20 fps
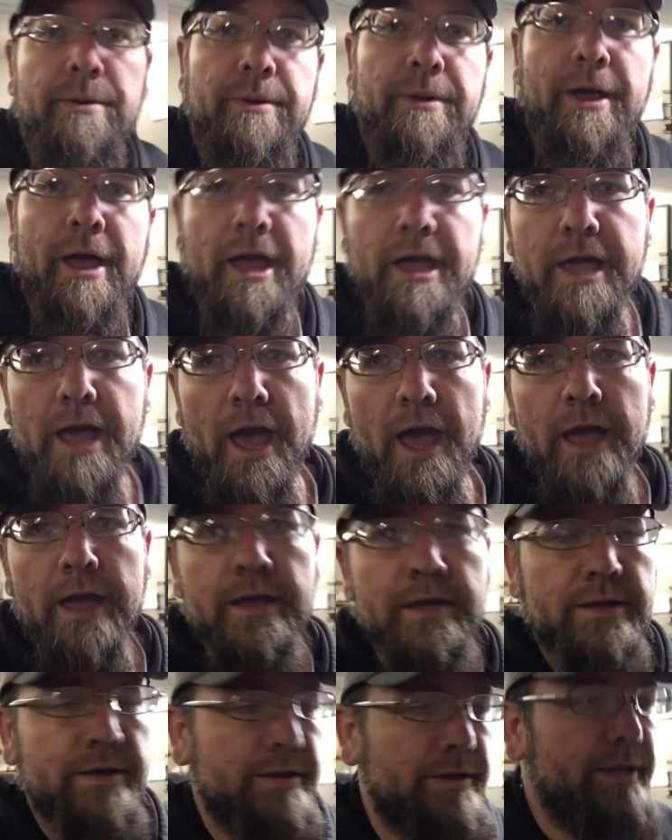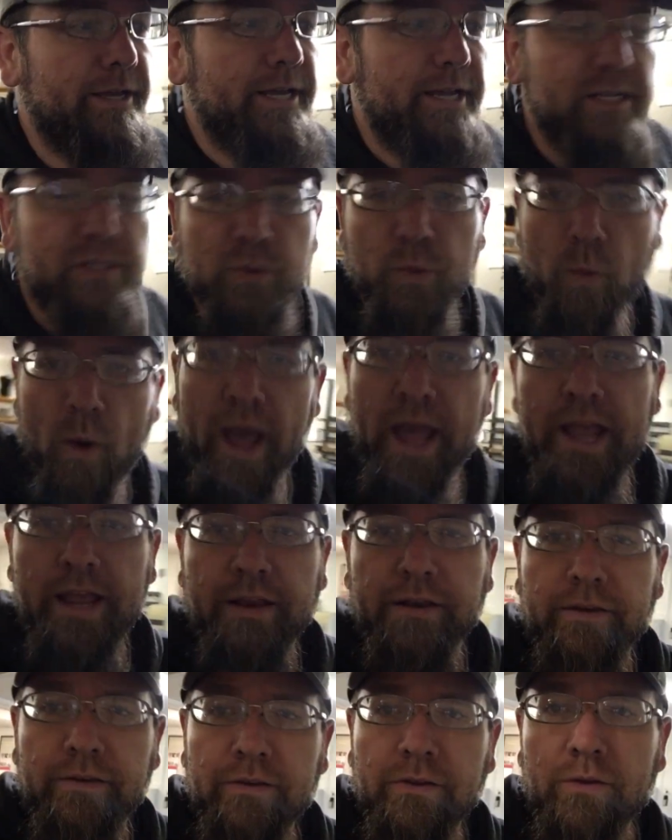hey, hey, it's
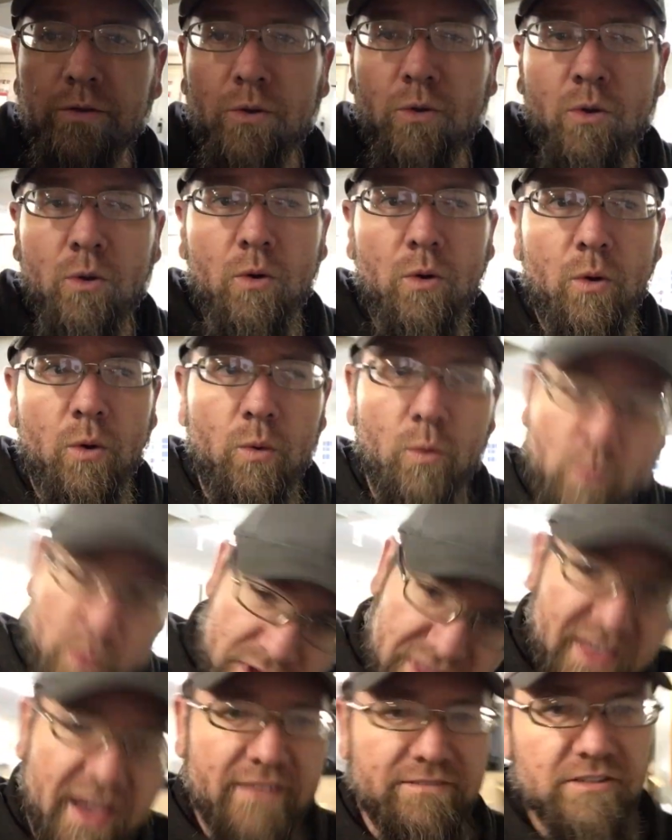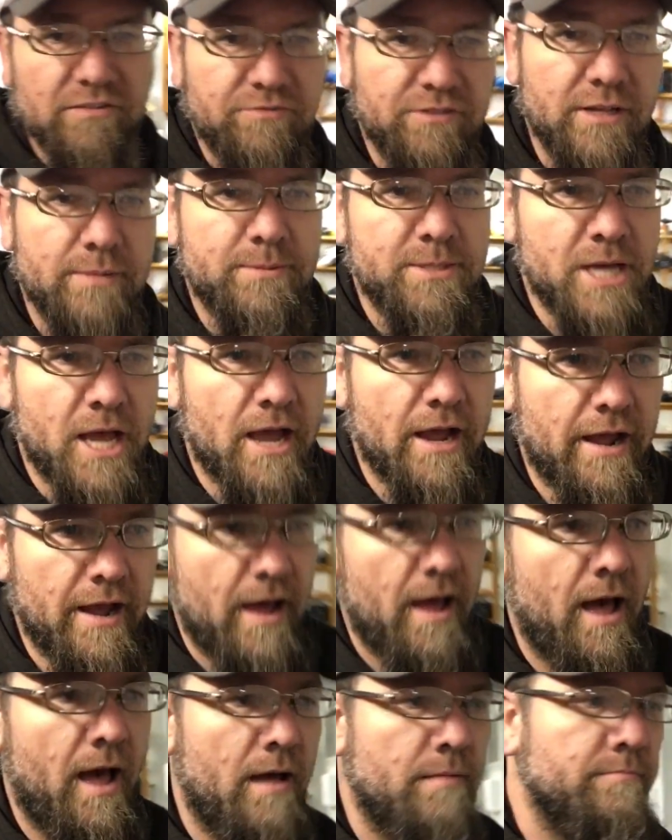Wayne with
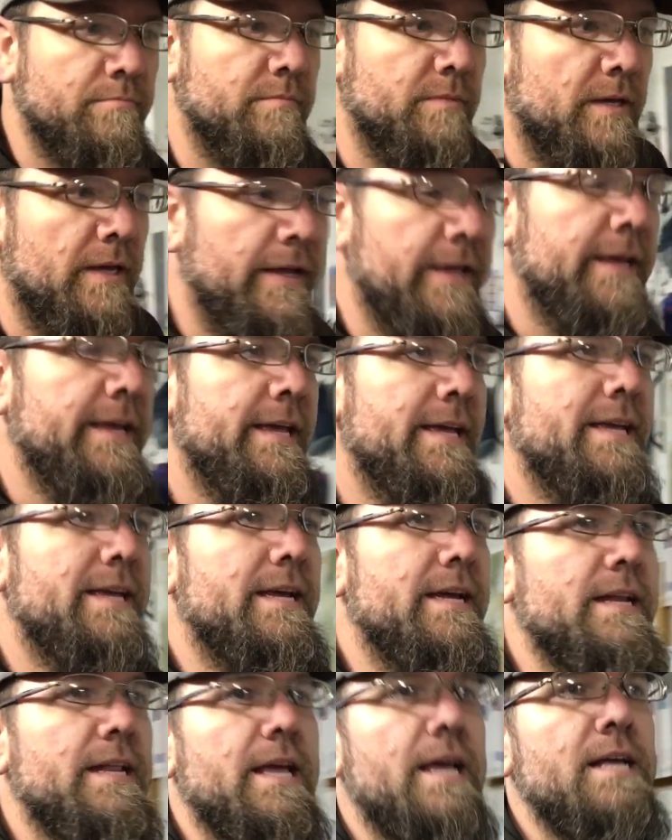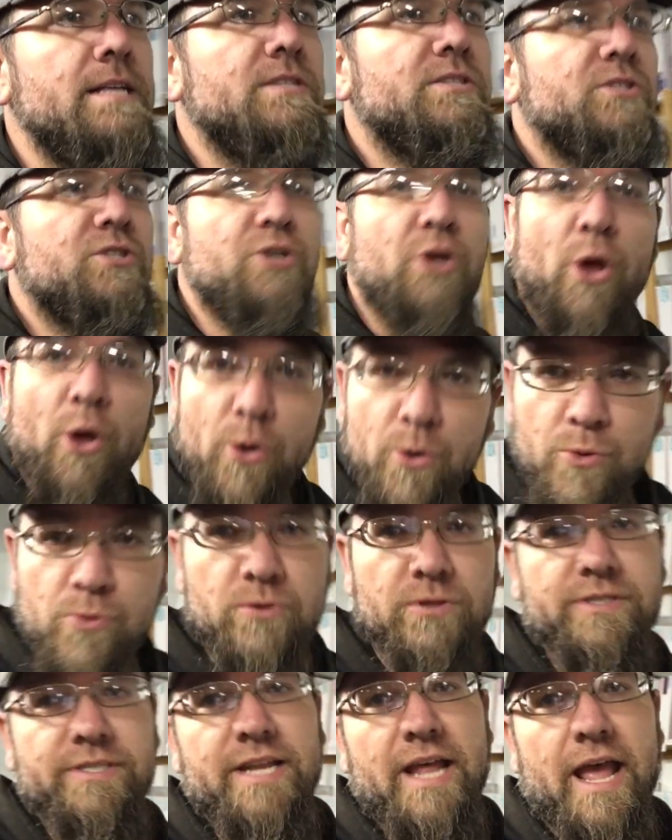HaveToFlip.com. It is
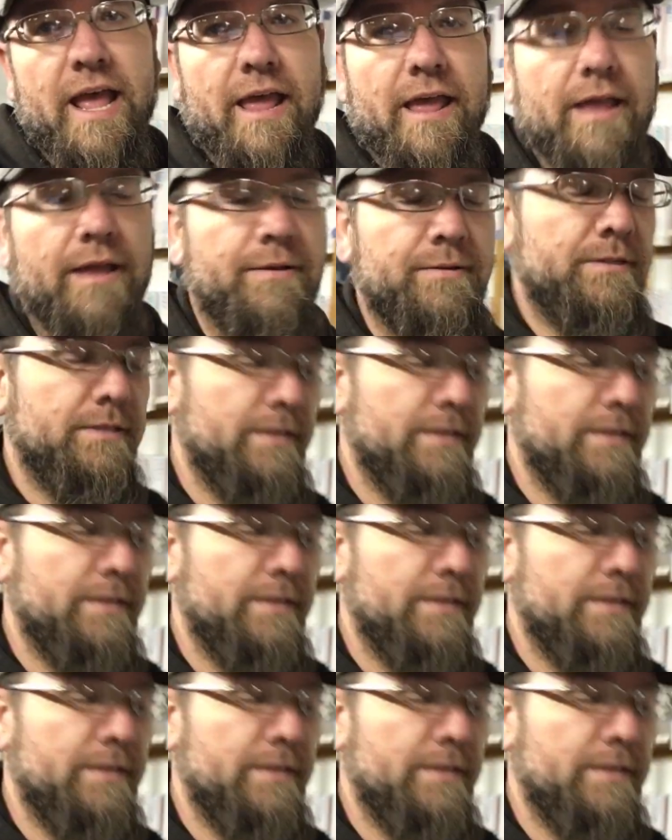Tuesday.